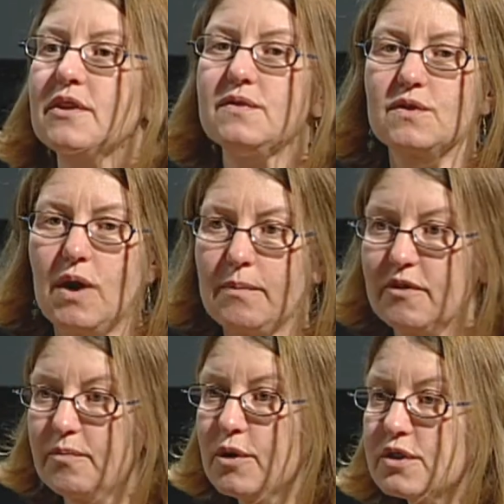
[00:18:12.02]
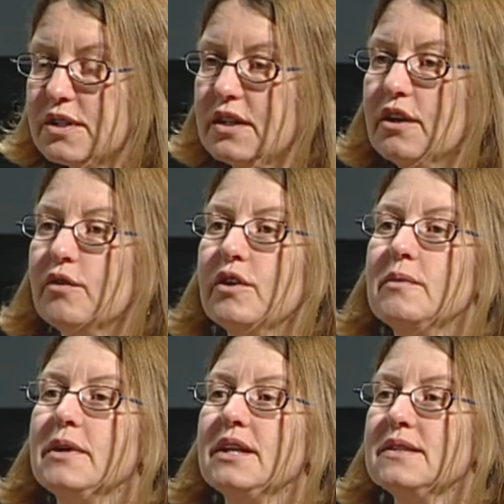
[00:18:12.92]
of those cooperative purchasing
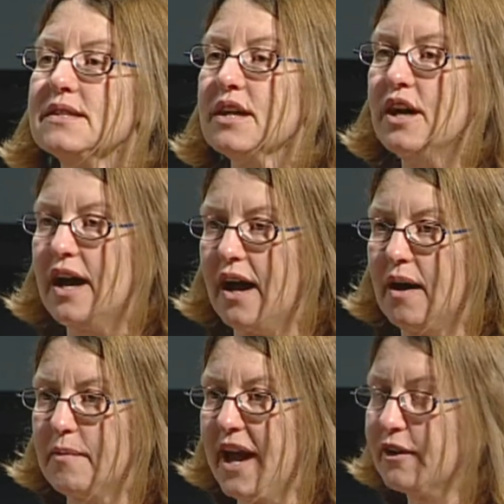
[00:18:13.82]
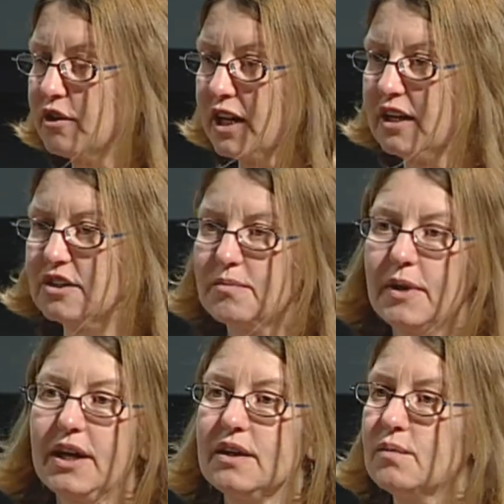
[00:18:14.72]
agreements, aggregating
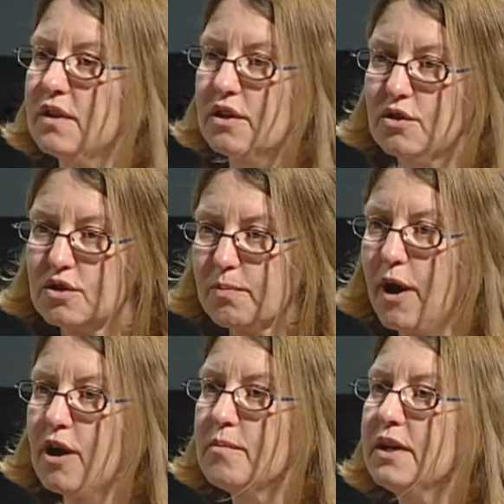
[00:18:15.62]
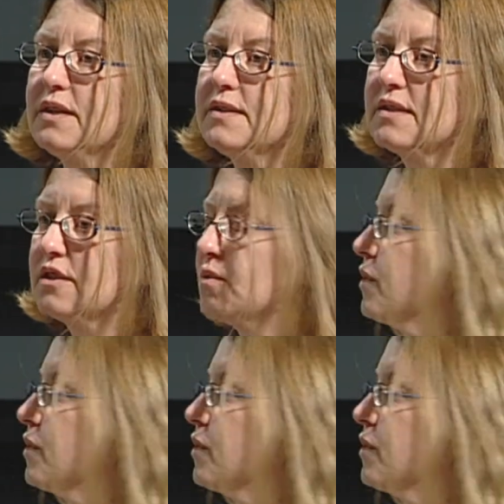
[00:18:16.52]
demand within your departments to